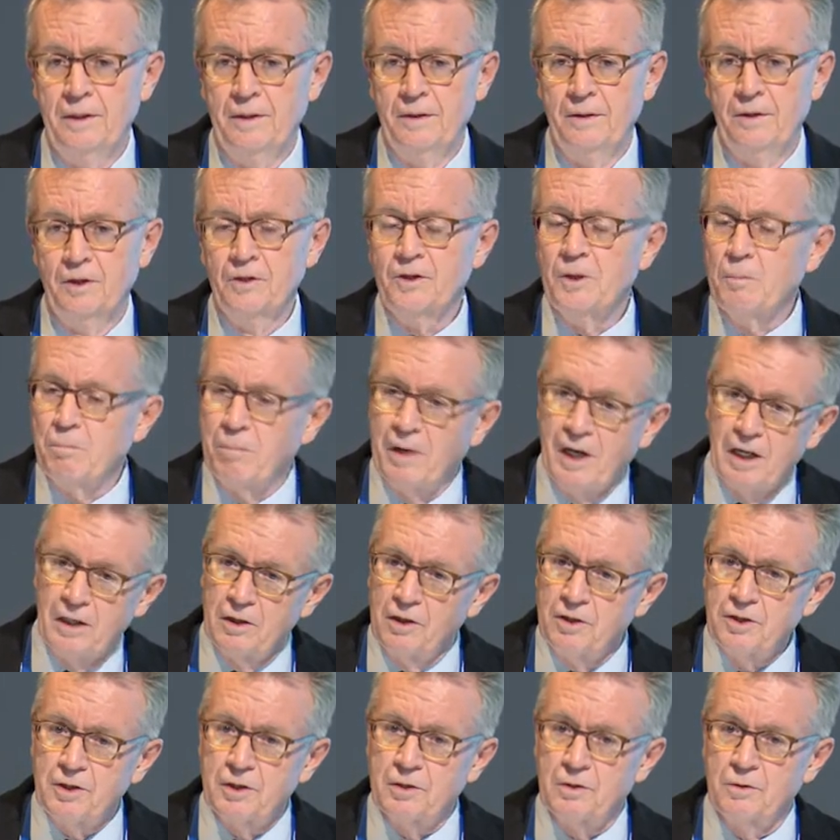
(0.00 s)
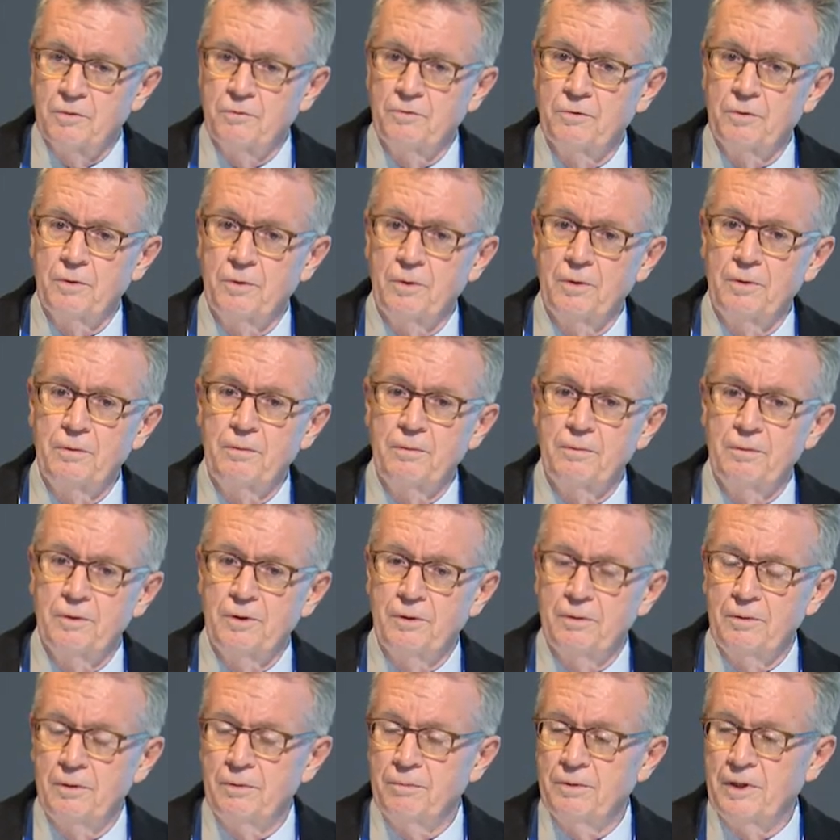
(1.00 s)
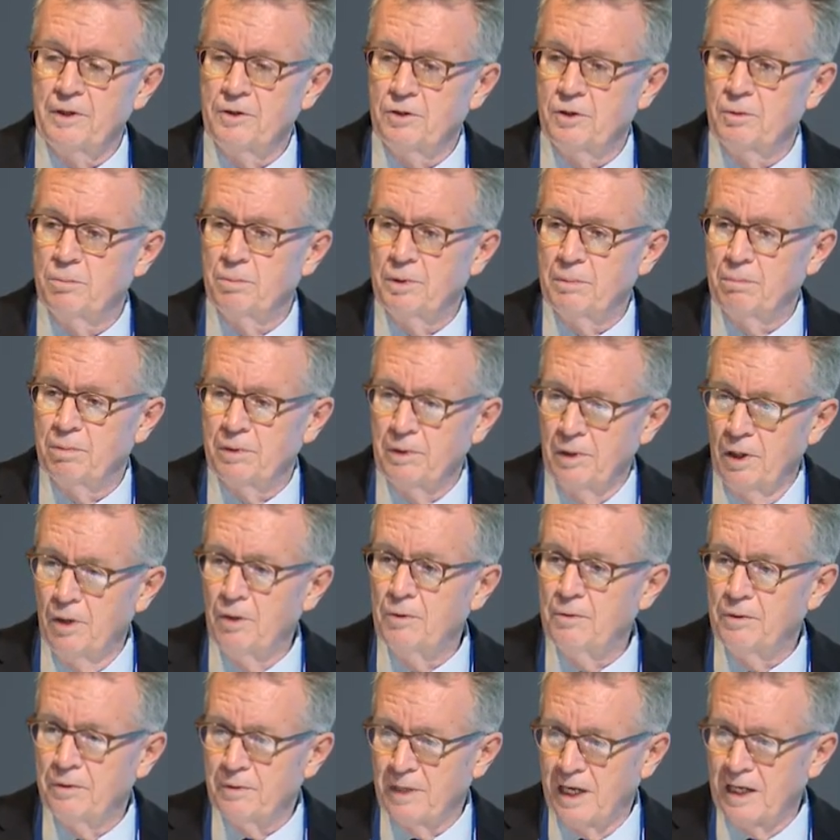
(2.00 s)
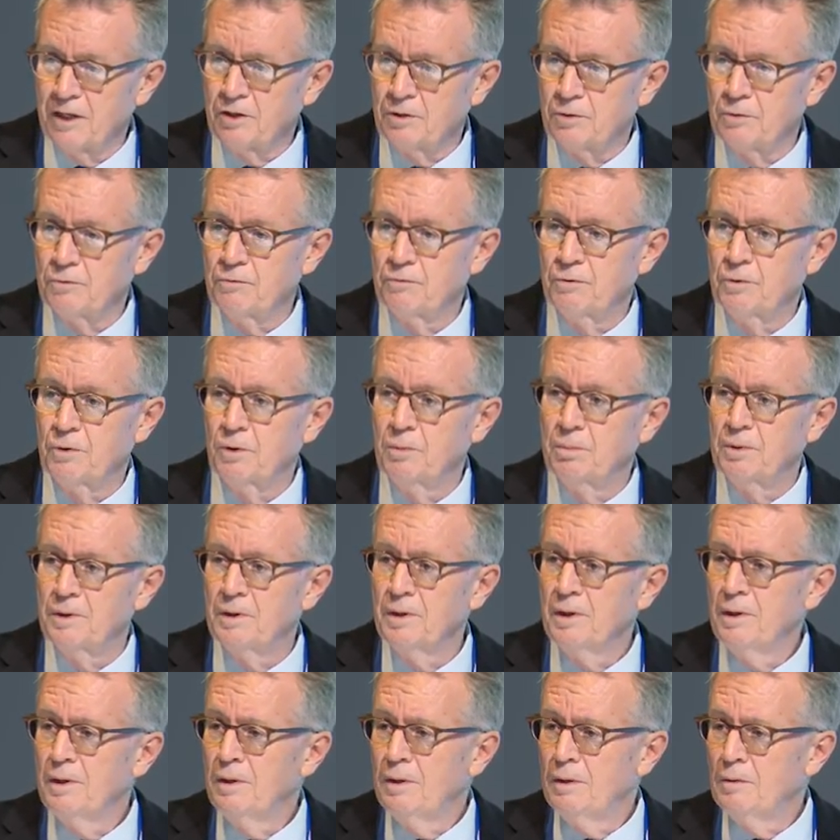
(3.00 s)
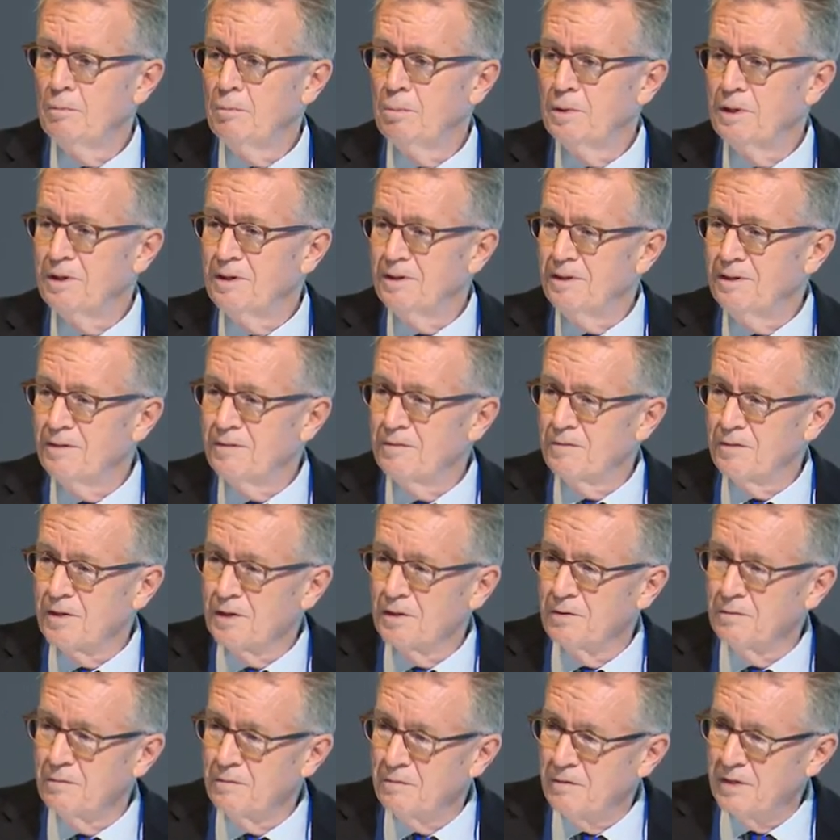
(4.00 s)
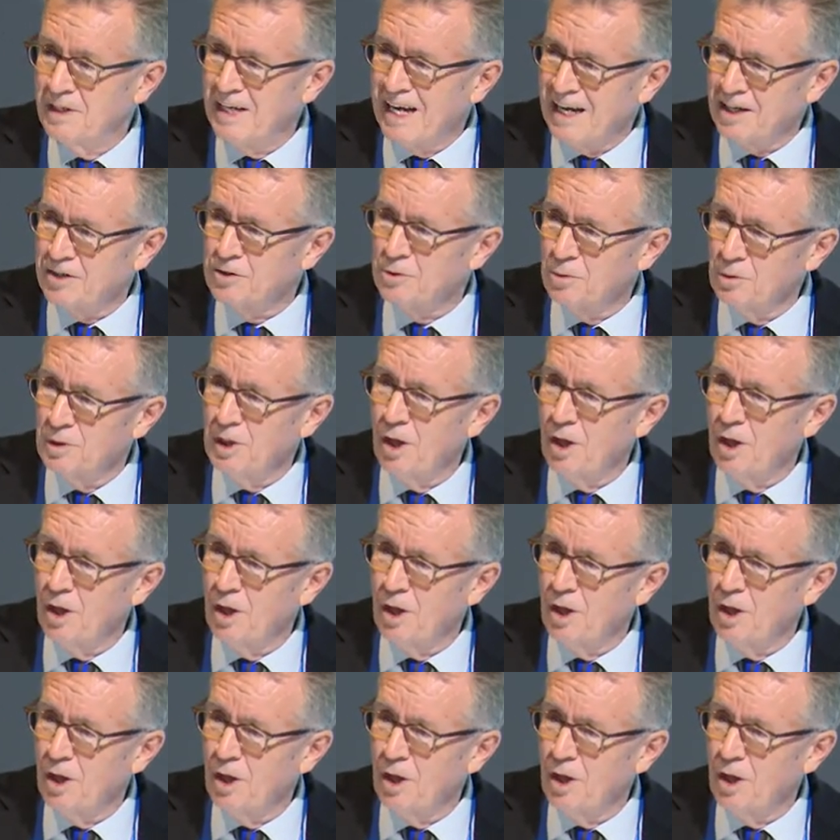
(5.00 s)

Not the biological floor, that should be below the actual floor, but the actual